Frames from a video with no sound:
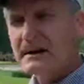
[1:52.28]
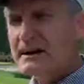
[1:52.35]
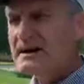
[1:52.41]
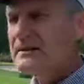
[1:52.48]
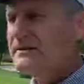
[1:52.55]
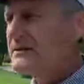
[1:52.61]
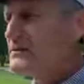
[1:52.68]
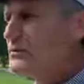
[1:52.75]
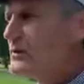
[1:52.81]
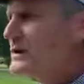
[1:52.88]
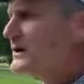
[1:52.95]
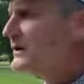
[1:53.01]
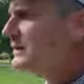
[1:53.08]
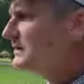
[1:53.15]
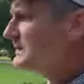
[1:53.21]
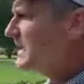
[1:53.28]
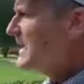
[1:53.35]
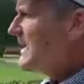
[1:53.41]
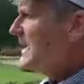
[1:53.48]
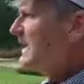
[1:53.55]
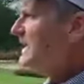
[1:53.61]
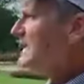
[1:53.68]
design, if you will,
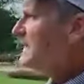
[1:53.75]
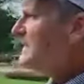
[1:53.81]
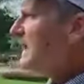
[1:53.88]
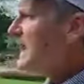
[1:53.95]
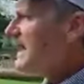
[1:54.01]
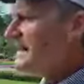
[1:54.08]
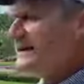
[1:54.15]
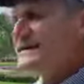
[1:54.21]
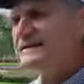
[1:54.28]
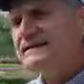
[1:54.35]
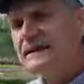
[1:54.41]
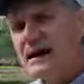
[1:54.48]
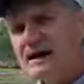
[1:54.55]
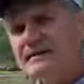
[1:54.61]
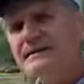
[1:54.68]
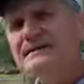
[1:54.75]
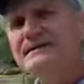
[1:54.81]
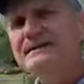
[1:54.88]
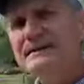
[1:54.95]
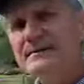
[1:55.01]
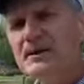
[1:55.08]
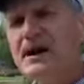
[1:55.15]
in that it's kind of a
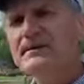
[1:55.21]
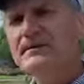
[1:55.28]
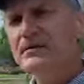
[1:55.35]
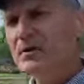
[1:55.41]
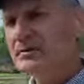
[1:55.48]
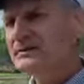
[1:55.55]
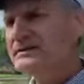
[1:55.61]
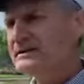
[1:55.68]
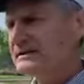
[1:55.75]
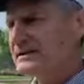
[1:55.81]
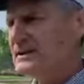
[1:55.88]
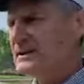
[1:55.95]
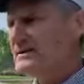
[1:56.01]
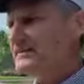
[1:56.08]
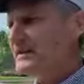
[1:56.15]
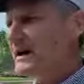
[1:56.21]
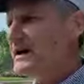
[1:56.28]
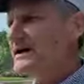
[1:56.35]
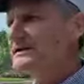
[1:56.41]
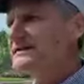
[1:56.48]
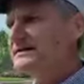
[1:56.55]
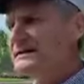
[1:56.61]
semi formal design.
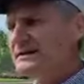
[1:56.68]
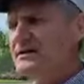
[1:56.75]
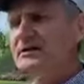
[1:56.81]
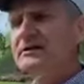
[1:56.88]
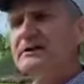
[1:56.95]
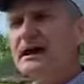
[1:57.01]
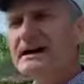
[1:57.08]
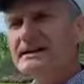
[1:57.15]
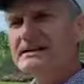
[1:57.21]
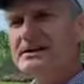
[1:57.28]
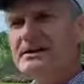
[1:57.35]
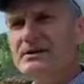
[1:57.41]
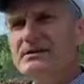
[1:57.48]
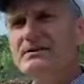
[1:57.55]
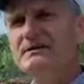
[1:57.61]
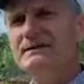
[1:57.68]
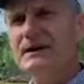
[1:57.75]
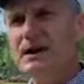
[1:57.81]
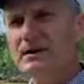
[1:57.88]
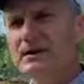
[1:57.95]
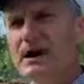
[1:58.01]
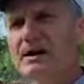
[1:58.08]
Uh, steel liked to use
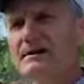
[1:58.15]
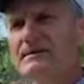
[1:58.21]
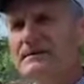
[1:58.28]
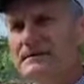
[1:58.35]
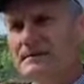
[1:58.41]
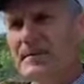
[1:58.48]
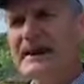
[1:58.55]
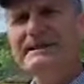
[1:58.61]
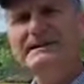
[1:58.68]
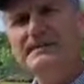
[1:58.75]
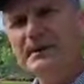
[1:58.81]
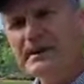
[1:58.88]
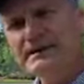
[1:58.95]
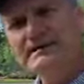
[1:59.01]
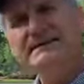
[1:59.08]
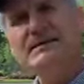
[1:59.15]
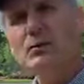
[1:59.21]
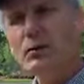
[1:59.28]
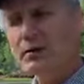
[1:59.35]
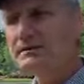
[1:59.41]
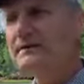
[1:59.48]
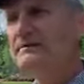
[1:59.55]
a lot of base plants
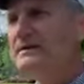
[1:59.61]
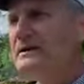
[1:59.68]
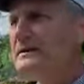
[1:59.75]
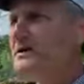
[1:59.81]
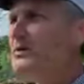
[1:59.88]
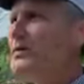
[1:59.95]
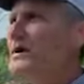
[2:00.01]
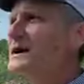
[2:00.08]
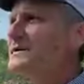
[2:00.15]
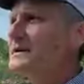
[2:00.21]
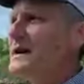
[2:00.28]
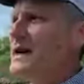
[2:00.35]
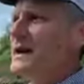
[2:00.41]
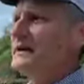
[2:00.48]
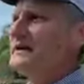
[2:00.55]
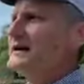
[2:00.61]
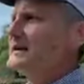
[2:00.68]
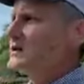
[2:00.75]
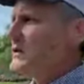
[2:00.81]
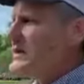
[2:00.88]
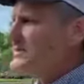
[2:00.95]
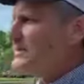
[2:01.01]
that we're familiar with,
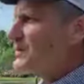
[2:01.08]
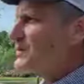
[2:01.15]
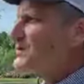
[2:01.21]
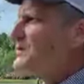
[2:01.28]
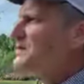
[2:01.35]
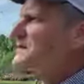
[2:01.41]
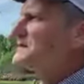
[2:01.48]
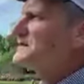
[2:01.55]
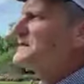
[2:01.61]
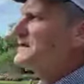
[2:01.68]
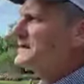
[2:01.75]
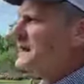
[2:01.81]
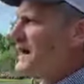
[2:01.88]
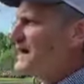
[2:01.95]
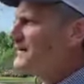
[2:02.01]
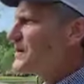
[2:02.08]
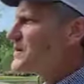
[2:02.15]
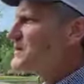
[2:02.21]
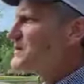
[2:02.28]
like crepe myrtles, live